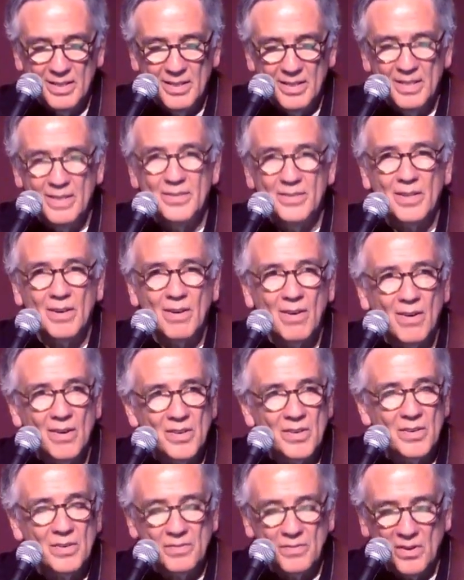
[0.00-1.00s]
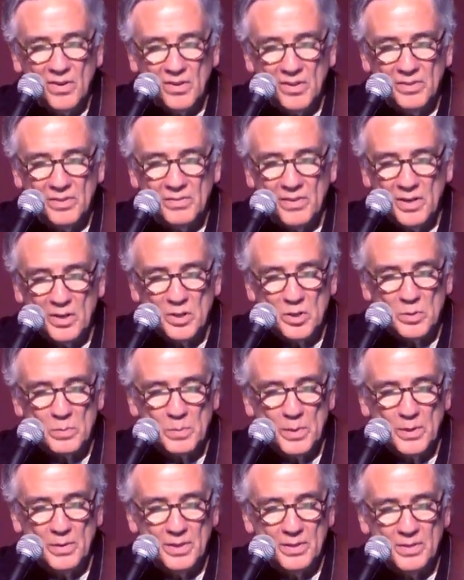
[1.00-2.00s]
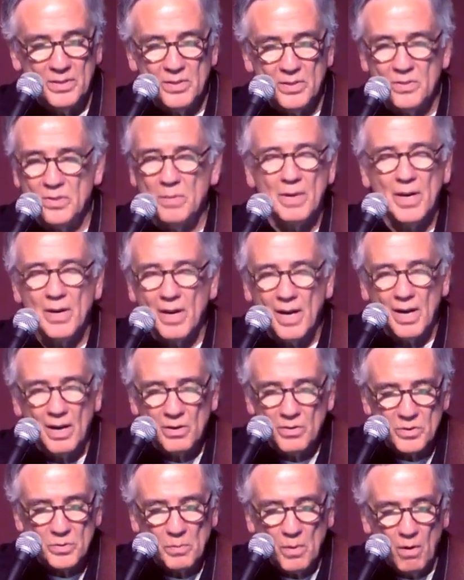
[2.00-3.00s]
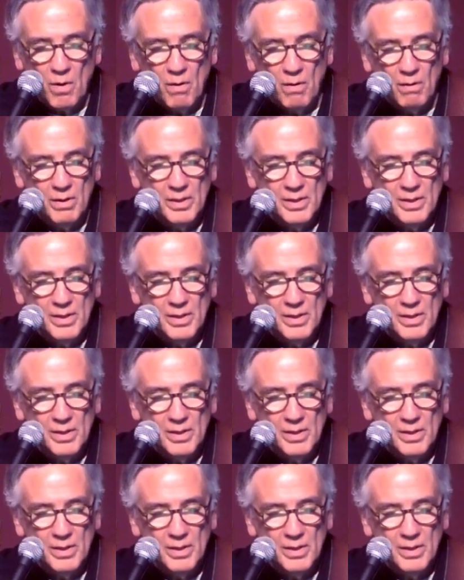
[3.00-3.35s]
In the heart of all of our experiences, no matter how small.